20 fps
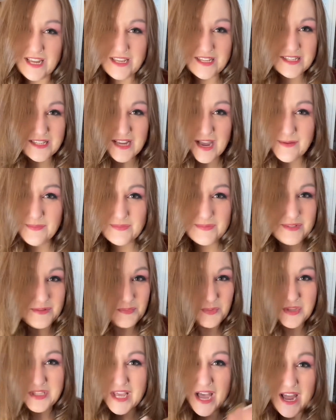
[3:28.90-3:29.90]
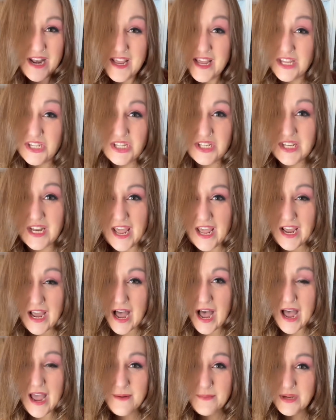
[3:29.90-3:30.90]
I'm with the unhinged snake.
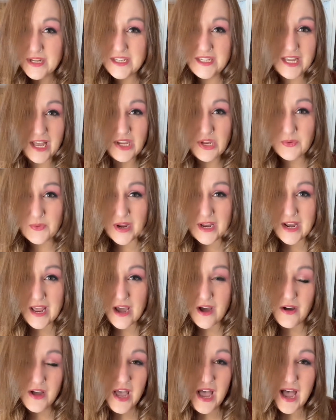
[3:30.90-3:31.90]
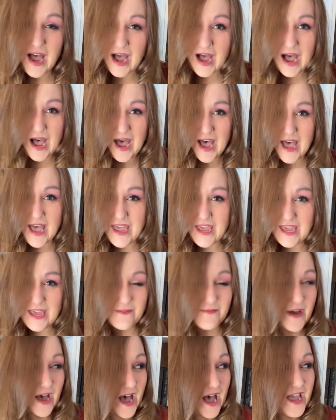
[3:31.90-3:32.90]
I'm going to tell you right now,
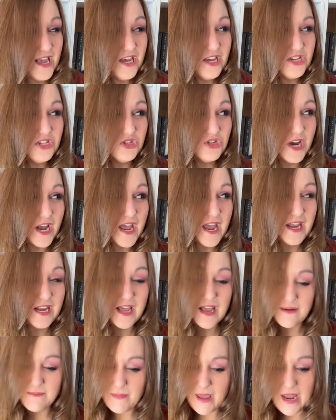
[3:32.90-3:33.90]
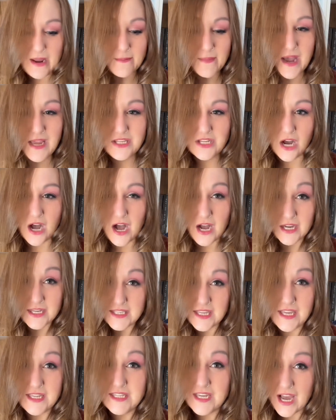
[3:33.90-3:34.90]
if I could trade and make my dogs
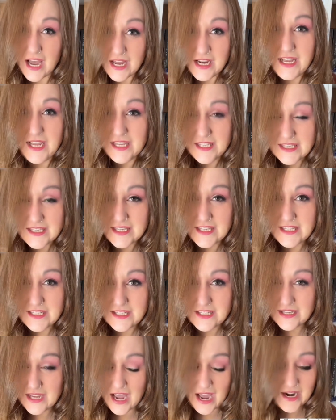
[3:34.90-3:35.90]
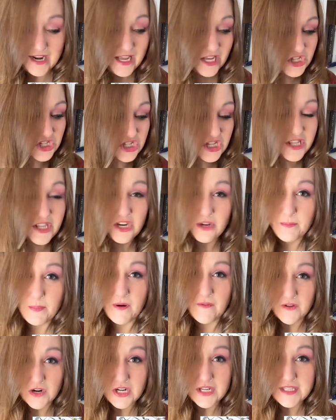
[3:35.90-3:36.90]
into unhinged little
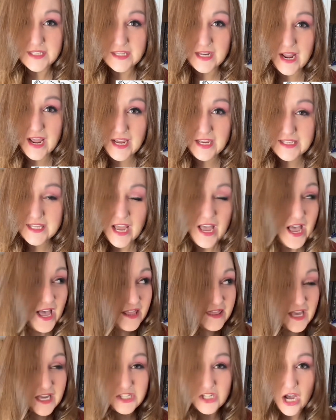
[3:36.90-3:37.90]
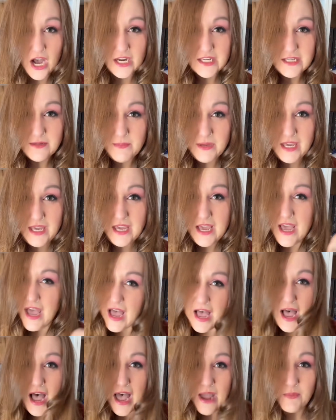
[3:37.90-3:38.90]
perverted snakes that talk to me,
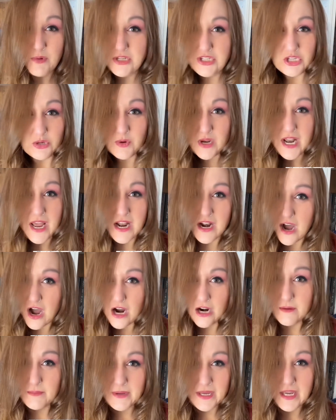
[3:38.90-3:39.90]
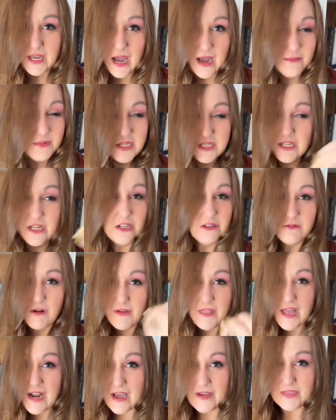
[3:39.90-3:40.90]
I would do it in a heartbeat. I'm just going to throw
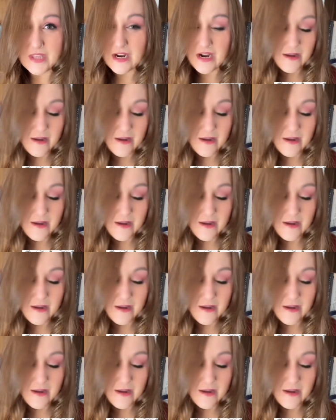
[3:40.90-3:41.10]
that out there.